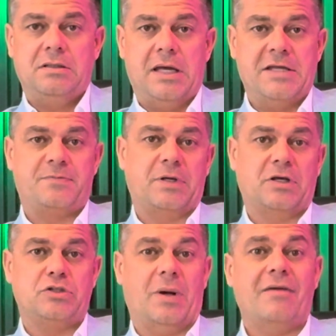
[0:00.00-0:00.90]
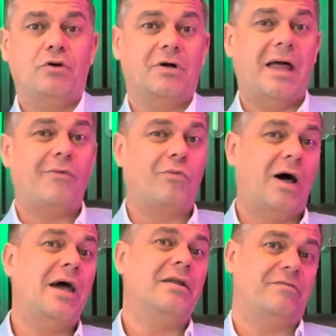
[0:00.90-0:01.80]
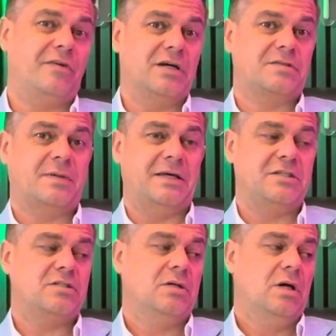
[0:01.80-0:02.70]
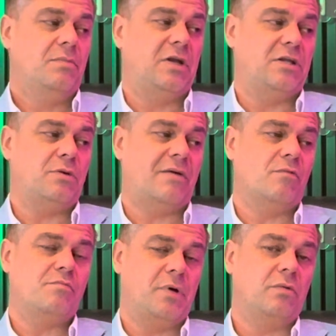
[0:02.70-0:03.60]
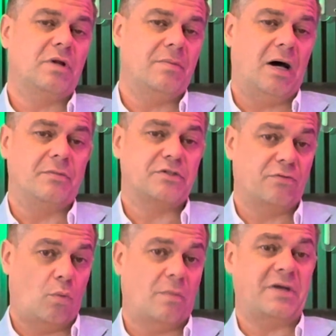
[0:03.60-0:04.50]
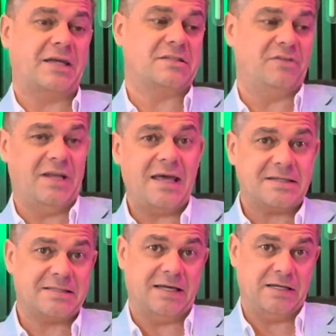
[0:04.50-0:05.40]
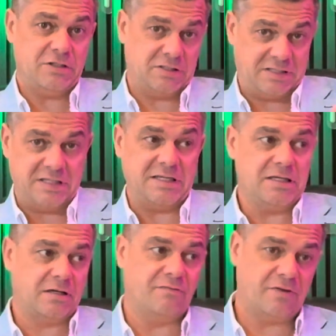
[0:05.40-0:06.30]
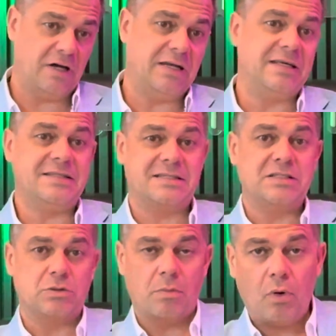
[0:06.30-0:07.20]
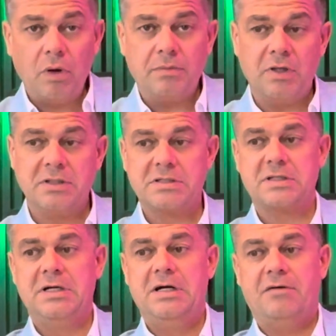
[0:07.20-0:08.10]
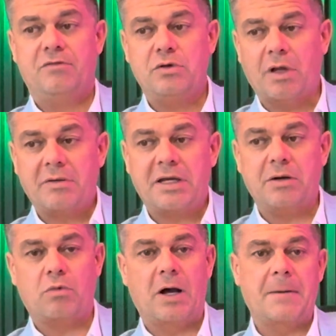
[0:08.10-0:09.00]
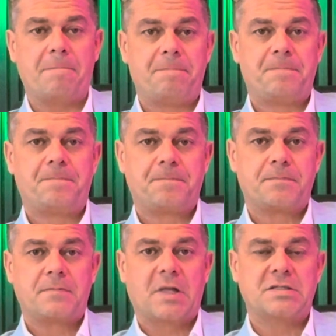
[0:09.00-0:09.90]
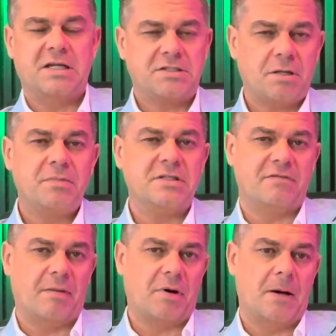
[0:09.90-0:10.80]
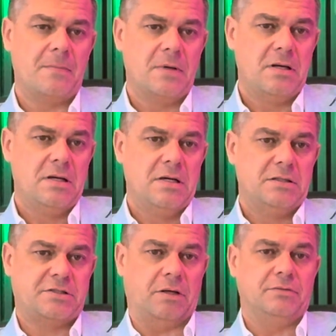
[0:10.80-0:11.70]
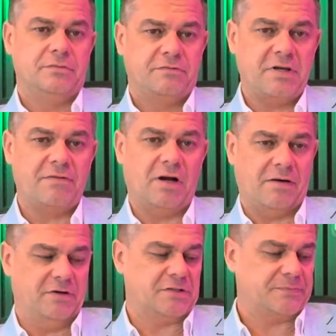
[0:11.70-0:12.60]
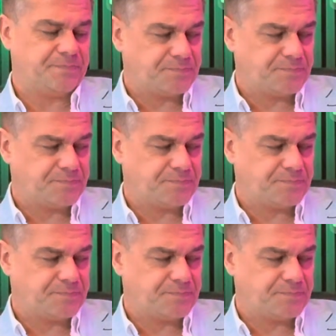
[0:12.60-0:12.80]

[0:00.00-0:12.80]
It's because you haven't got that right at the first page, but then you haven't built them up so that when we get to the next stage, C, convert leads into appointments, but you don't get it right. So let's jump into that part. So think of it like this.